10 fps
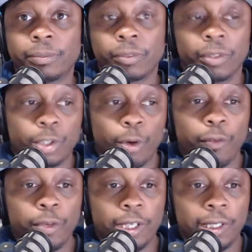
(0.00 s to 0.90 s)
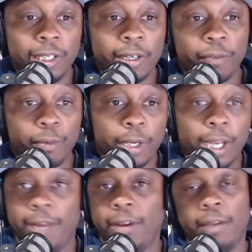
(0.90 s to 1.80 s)
So your leader from your
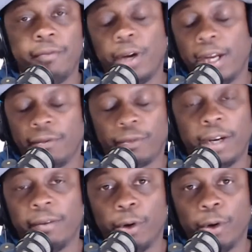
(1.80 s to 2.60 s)
and Frank